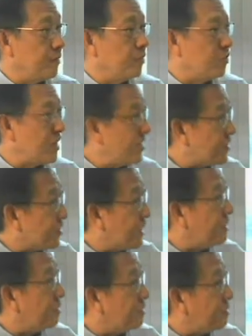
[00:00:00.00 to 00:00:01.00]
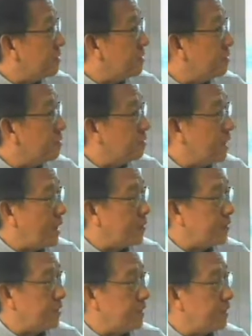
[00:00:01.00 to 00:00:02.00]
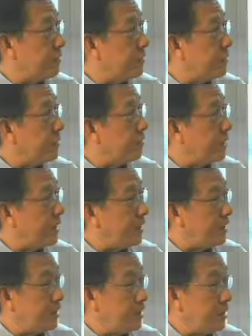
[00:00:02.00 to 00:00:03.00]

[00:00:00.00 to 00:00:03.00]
to transcend perhaps the fear of death.